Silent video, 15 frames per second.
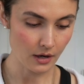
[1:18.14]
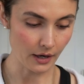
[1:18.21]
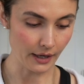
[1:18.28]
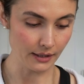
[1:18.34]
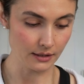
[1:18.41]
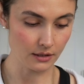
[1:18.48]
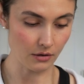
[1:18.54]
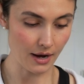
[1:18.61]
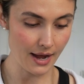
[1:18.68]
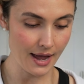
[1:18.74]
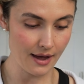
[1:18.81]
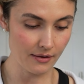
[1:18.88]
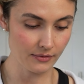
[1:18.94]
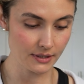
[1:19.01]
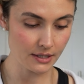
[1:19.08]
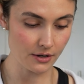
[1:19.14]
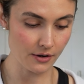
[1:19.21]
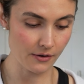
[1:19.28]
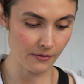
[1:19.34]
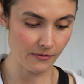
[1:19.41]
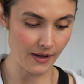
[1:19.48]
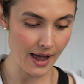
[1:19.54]
All right, so I have
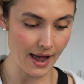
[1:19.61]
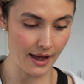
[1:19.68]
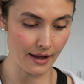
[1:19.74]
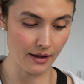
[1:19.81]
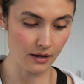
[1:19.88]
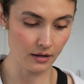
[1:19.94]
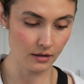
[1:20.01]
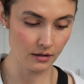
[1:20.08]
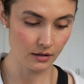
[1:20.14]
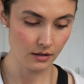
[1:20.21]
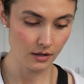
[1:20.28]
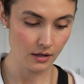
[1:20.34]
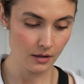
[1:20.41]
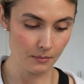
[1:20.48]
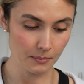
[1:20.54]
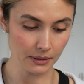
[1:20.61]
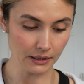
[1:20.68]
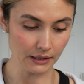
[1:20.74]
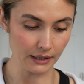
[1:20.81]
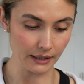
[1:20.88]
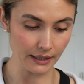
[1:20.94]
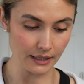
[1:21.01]
0 fat
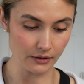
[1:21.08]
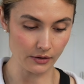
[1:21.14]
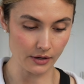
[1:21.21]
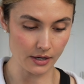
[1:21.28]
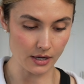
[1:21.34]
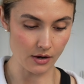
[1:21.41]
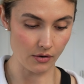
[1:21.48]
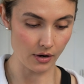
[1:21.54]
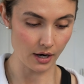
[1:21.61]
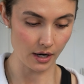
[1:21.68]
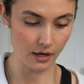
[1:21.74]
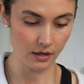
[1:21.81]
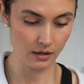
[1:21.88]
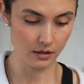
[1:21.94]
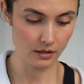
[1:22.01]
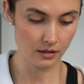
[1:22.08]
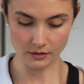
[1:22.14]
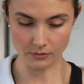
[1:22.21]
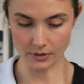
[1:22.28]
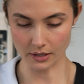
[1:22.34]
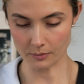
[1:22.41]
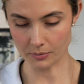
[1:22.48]
plain Greek yogurt. So
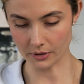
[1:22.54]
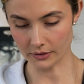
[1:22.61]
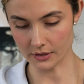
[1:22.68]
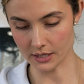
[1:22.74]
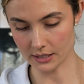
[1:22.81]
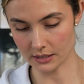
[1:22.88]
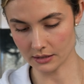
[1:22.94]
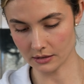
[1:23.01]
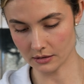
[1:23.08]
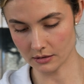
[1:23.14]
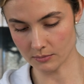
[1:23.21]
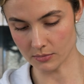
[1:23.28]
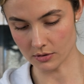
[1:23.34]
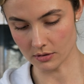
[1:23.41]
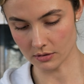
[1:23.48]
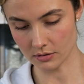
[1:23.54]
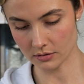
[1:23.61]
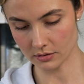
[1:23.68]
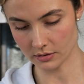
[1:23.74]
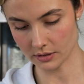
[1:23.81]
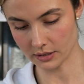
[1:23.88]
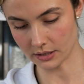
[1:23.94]
we're gonna put this into the bowl.
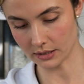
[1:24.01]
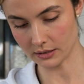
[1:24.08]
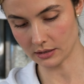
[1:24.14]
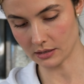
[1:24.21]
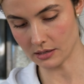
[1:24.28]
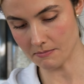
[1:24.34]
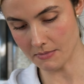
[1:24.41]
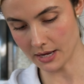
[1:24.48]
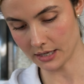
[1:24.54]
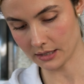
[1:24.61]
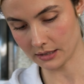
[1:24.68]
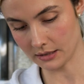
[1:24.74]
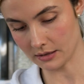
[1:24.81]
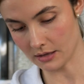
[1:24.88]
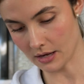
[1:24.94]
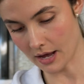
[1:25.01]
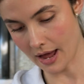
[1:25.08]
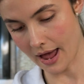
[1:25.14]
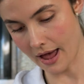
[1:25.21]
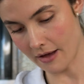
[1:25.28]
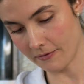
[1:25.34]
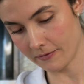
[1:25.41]
He says to mix
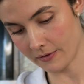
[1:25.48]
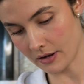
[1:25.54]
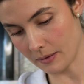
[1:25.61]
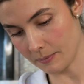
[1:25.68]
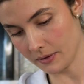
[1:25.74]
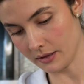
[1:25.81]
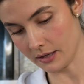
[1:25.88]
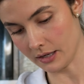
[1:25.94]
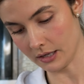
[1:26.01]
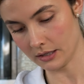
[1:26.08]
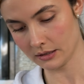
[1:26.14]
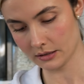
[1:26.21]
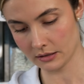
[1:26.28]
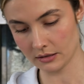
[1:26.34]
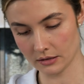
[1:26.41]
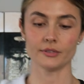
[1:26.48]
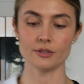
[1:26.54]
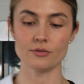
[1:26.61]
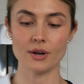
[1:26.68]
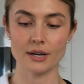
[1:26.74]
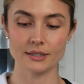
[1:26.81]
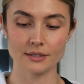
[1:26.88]
1/2 cup of this.
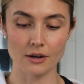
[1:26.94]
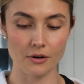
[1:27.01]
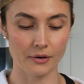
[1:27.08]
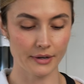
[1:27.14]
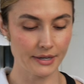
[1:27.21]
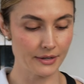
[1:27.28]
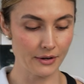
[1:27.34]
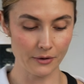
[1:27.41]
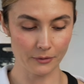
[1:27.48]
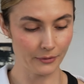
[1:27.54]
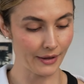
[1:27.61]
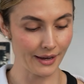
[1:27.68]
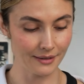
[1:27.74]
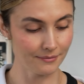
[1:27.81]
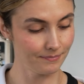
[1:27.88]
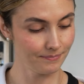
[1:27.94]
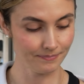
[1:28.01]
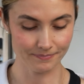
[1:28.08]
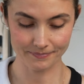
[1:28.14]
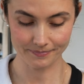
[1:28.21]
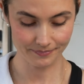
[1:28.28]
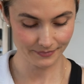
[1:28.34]
You guys already know that
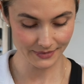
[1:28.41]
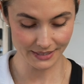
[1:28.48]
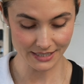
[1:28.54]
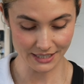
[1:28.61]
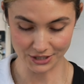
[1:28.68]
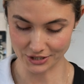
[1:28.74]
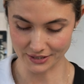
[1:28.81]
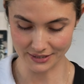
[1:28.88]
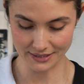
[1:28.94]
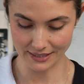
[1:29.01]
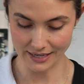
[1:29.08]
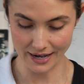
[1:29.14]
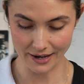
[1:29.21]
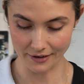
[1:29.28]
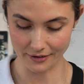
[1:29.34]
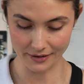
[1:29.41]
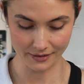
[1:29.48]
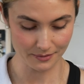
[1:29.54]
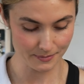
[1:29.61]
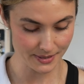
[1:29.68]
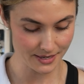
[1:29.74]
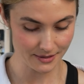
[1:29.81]
the dishes today are
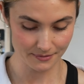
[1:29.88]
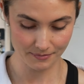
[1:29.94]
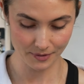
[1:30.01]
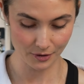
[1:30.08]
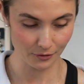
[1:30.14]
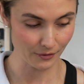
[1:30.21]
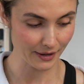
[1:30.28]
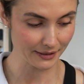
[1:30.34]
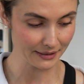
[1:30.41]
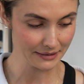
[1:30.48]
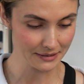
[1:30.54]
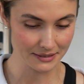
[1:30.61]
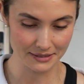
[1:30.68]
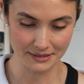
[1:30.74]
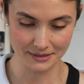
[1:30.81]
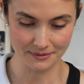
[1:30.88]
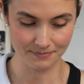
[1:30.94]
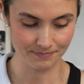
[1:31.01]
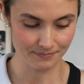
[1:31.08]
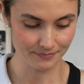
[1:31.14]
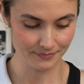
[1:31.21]
gonna be horrendous.